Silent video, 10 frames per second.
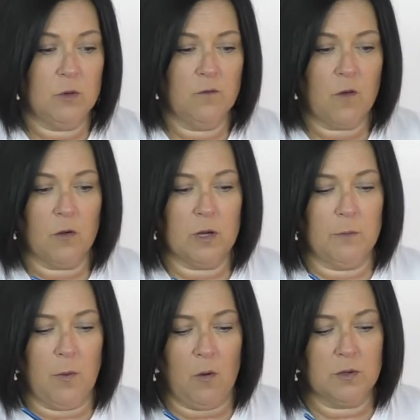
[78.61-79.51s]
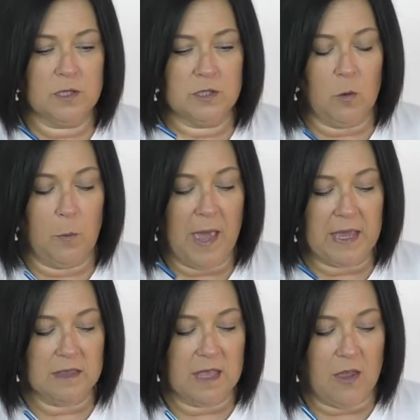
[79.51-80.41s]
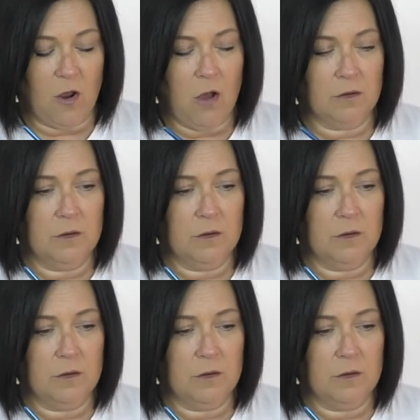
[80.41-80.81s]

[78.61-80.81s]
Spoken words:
you've gone and bought. So paint that on